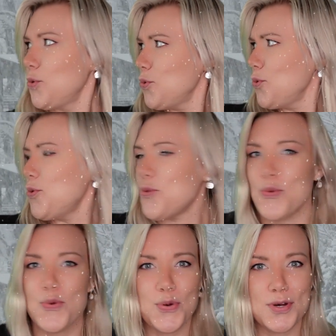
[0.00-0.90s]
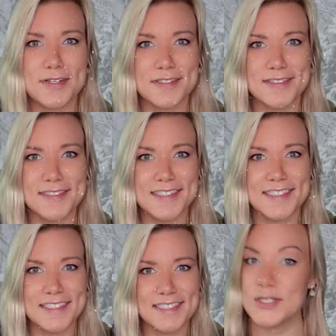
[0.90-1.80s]
Ooh.
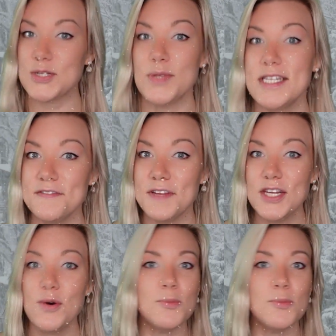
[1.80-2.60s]
So in this video,